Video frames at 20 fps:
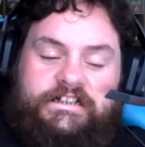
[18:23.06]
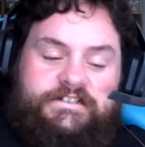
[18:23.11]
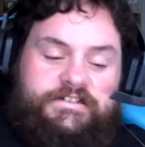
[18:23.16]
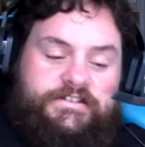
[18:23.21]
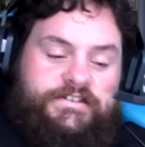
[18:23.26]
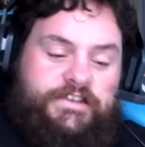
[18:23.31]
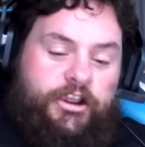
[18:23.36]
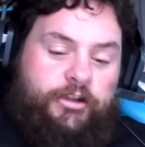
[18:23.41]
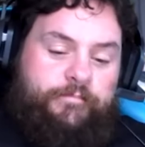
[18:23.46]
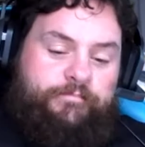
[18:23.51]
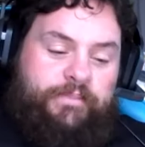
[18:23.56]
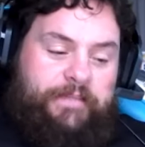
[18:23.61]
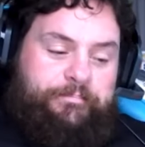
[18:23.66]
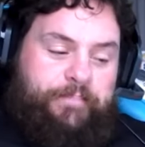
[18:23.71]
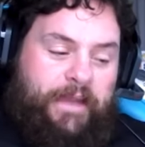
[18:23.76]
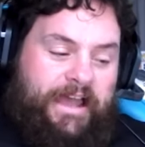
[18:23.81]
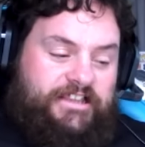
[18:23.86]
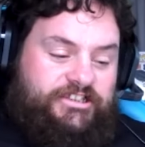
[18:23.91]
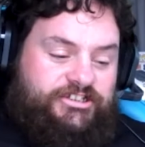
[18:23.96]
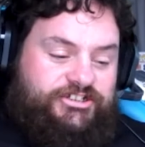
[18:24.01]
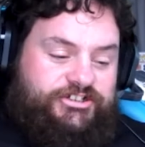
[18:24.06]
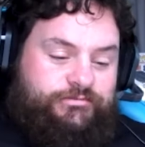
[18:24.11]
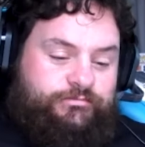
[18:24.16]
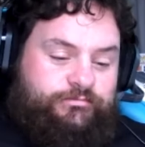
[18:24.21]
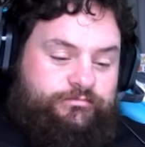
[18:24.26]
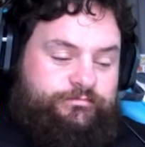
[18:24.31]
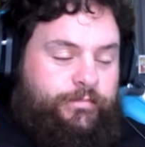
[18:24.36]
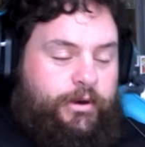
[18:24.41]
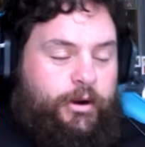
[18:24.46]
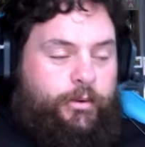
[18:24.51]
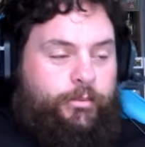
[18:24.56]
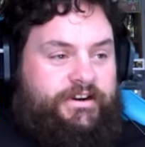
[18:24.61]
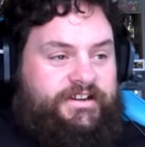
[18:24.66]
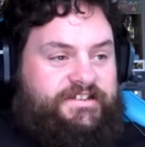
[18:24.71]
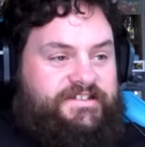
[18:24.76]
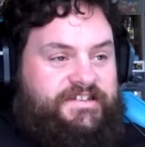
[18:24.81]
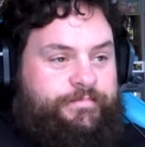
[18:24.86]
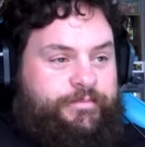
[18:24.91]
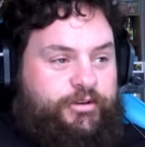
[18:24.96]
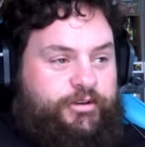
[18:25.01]
so blood punch what would a
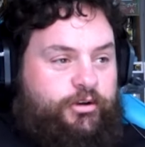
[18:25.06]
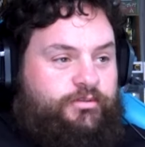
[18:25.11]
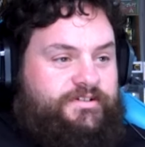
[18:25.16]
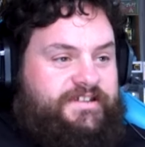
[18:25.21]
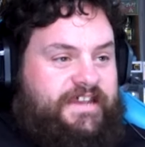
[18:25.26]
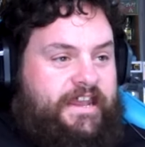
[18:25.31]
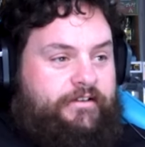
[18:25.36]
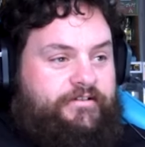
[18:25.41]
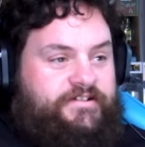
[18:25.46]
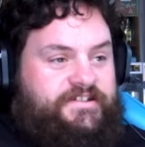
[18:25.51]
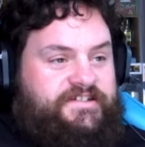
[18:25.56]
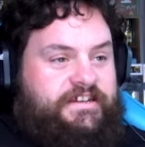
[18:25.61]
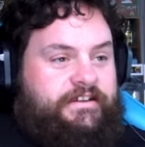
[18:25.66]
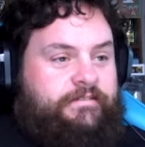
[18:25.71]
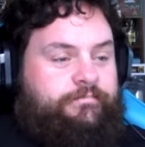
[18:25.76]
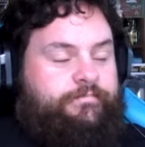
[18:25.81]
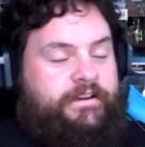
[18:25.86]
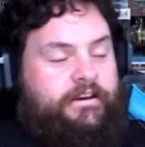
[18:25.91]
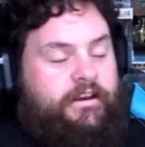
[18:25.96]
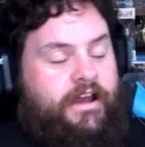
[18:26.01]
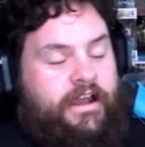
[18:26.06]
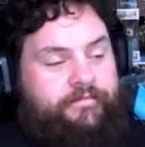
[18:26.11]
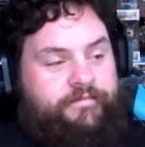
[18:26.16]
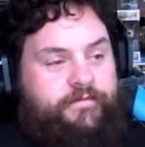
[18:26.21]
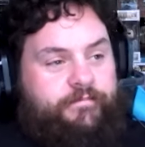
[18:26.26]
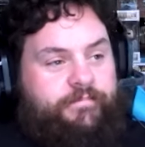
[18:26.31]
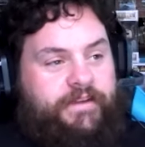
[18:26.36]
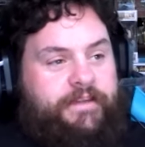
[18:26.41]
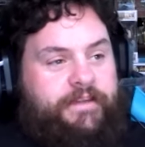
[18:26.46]
typical day on set be like for blood